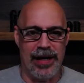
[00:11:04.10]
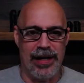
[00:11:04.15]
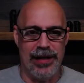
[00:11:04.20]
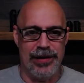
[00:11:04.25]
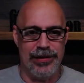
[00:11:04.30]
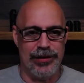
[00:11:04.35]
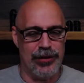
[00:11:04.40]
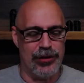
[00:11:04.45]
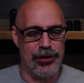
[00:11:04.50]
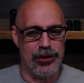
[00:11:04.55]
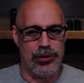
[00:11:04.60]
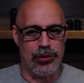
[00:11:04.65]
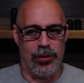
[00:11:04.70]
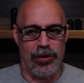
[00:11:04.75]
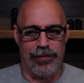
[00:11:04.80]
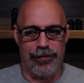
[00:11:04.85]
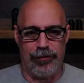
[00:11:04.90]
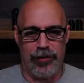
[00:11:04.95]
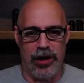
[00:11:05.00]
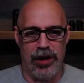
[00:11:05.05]
as their
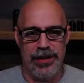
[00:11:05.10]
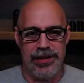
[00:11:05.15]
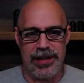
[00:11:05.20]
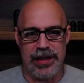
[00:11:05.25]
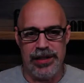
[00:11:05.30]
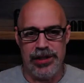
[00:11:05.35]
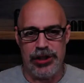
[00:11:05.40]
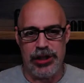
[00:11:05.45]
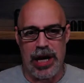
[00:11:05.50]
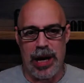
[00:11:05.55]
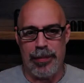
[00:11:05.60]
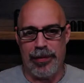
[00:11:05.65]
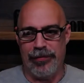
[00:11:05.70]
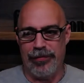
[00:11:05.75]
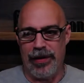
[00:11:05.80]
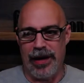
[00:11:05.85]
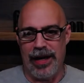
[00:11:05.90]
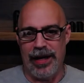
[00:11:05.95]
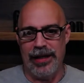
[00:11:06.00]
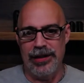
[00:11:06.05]
storefronts, and
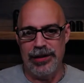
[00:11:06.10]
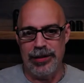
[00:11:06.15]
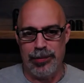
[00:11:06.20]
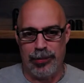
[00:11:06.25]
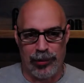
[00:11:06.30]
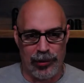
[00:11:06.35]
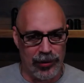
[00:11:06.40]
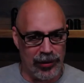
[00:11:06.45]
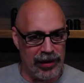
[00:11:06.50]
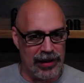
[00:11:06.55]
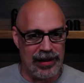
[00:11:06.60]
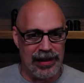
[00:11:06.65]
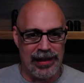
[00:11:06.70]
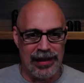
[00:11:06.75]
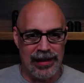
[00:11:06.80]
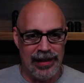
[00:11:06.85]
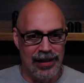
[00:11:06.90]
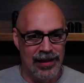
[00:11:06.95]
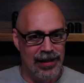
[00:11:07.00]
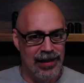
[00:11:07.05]
Shopify is
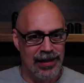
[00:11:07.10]
pretty,